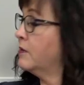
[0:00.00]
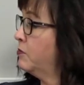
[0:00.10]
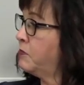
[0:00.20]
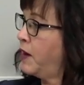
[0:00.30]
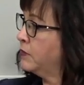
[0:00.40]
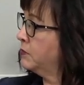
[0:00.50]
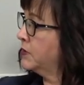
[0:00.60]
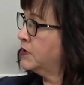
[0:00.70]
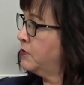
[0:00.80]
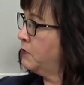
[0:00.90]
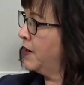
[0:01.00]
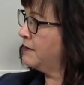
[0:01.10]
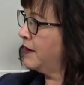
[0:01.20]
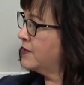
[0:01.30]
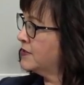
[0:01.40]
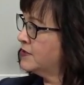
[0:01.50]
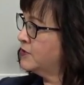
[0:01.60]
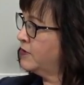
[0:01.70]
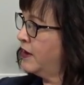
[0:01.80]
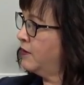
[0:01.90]
You, you get, probably don't want us no, to do
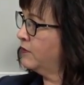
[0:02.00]
that.